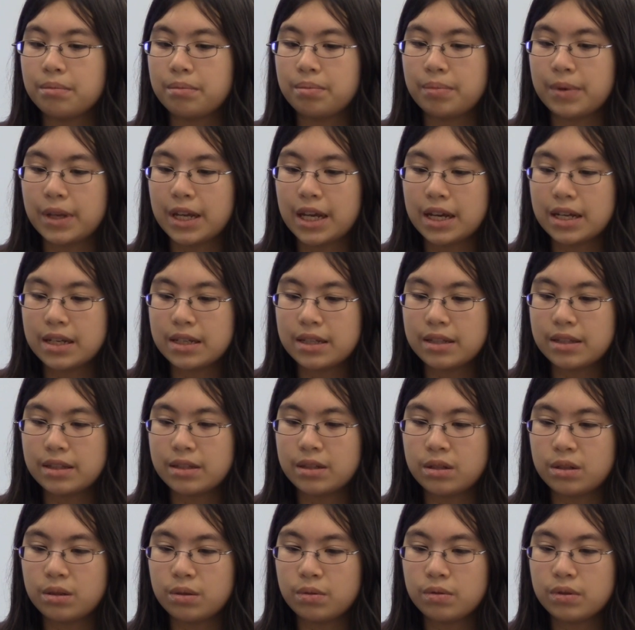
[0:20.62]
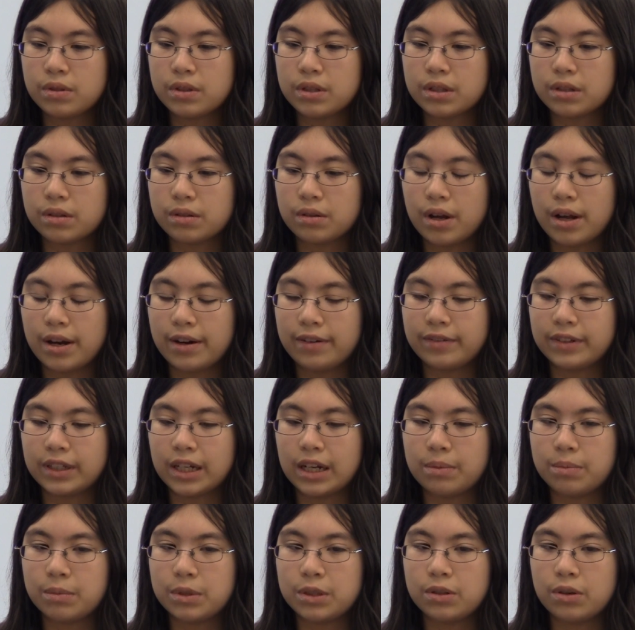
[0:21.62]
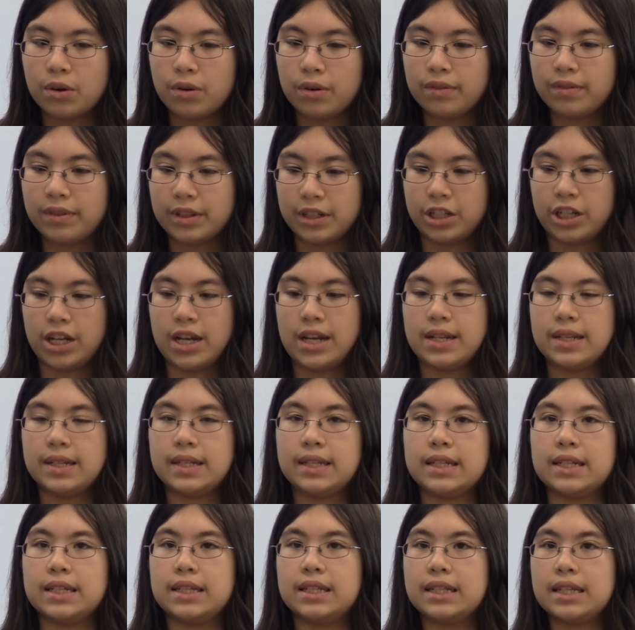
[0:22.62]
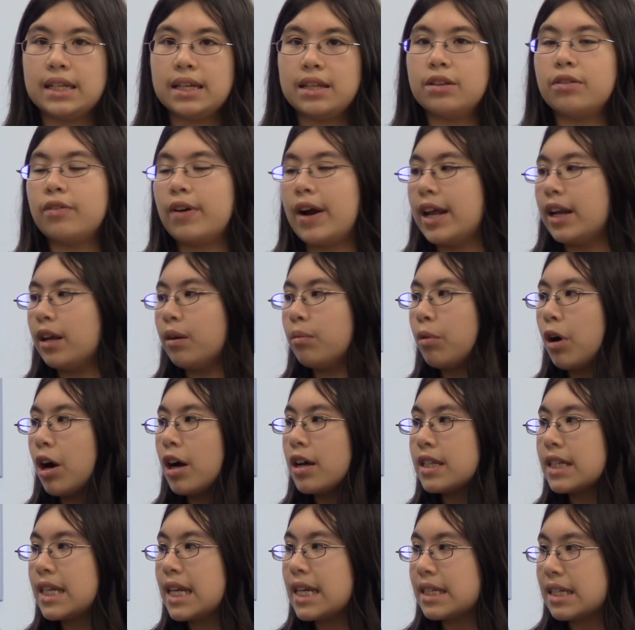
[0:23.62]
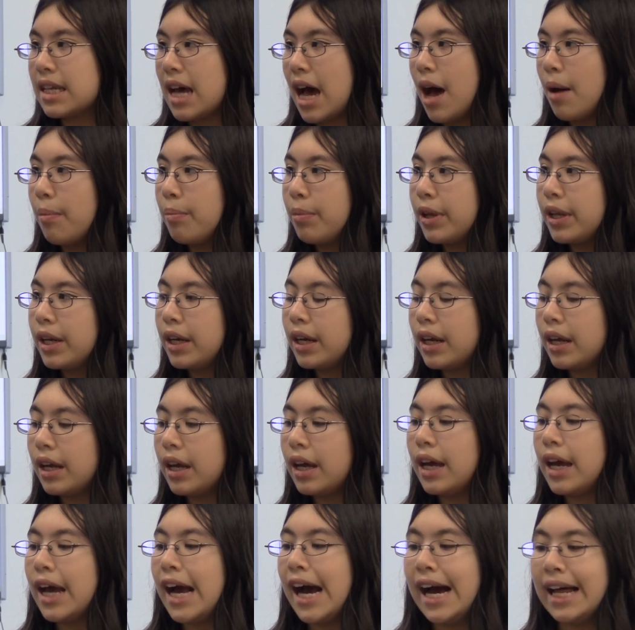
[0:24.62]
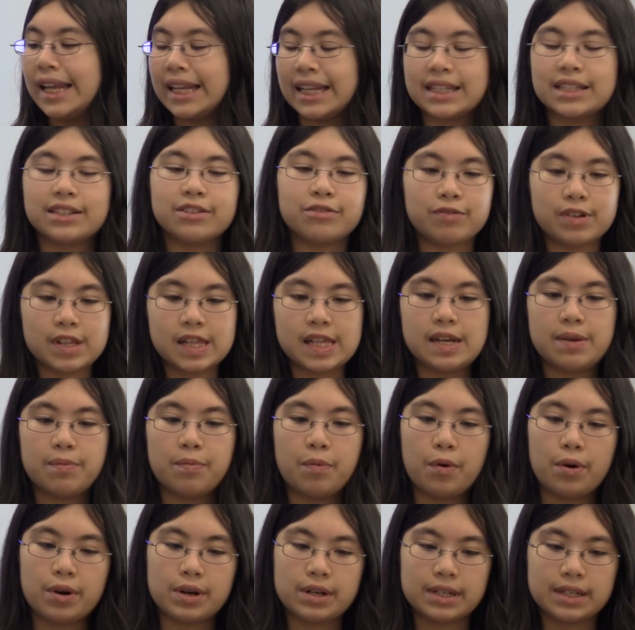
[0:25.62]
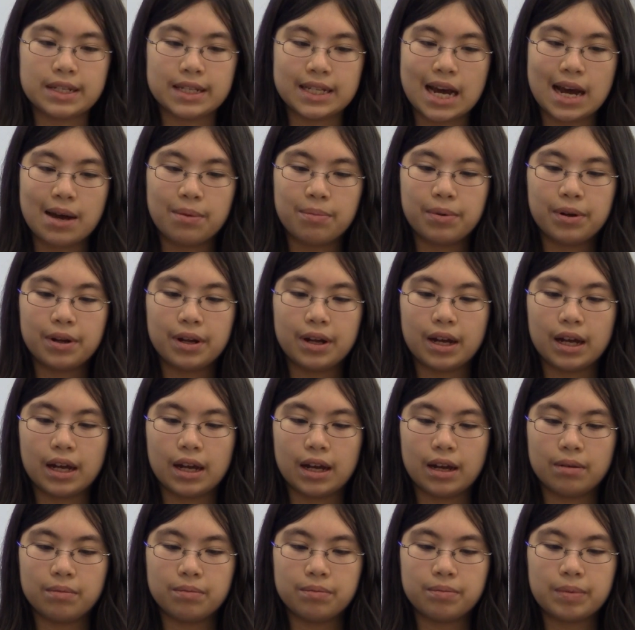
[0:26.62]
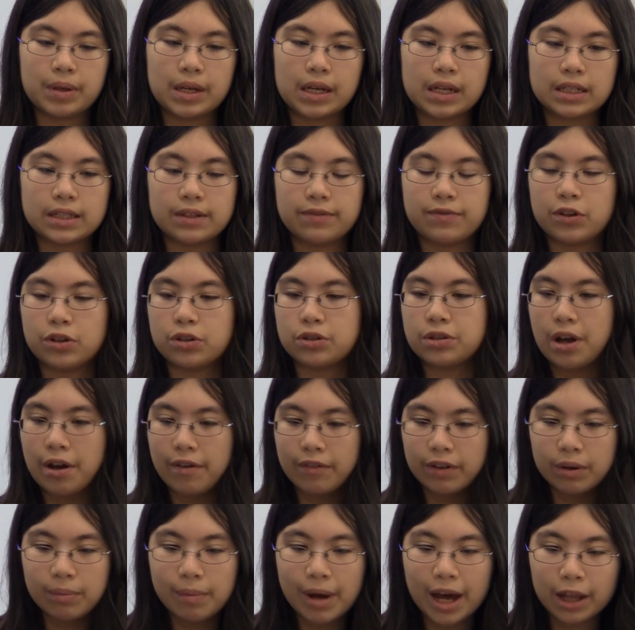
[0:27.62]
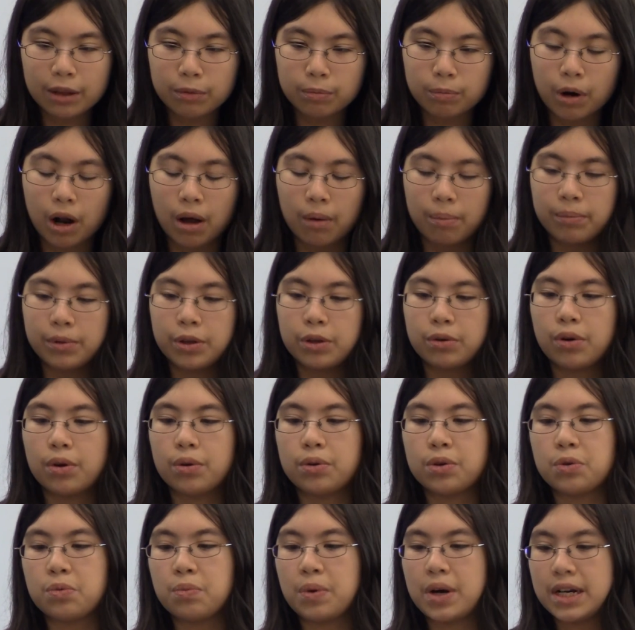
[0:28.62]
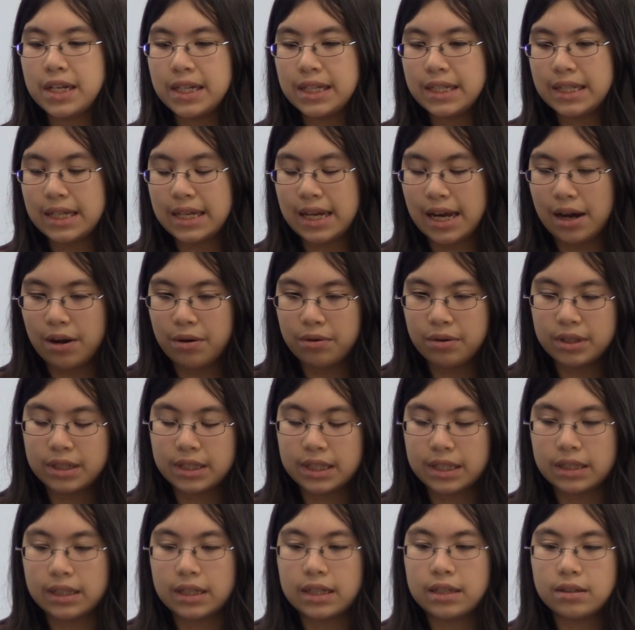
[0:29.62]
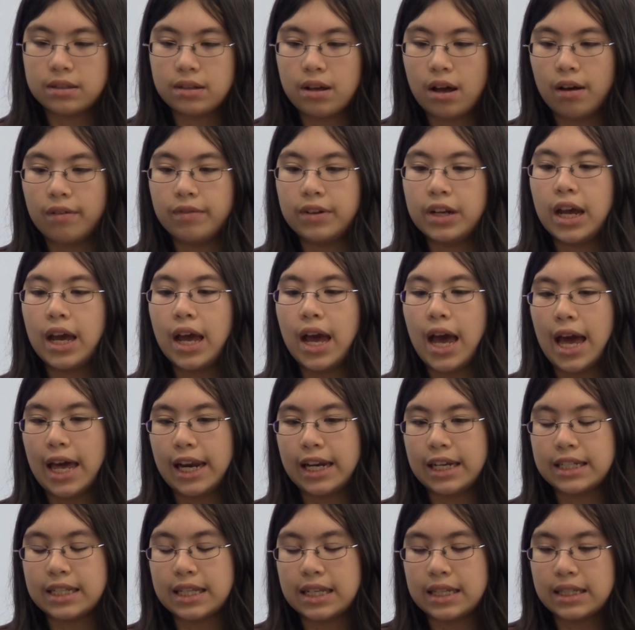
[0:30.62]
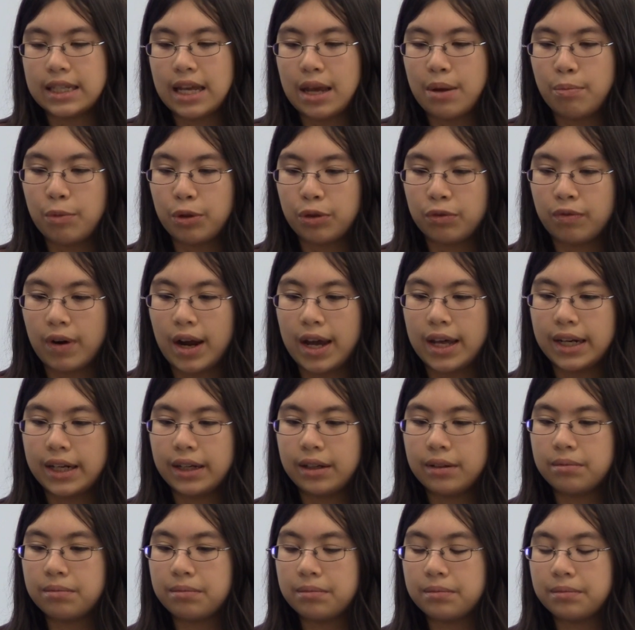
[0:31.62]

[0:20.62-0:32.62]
because students a lot of times don't have the chance to see the writing process happen and that's a really important step um, because if you're solving a math problem, you know, you want to see how does this get solved. And it's the same with writing.